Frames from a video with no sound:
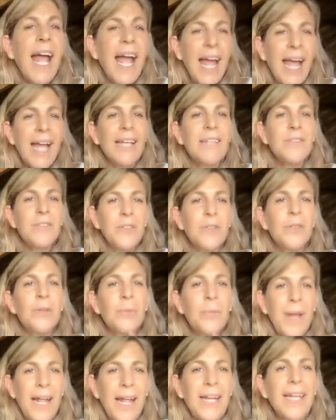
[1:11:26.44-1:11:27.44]
And that's
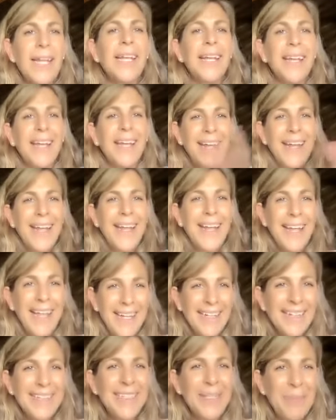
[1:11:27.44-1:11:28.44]
expensive.
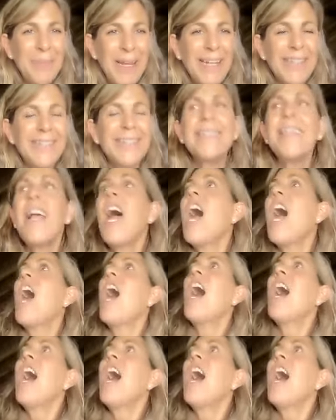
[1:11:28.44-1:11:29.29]
It expands. Yeah.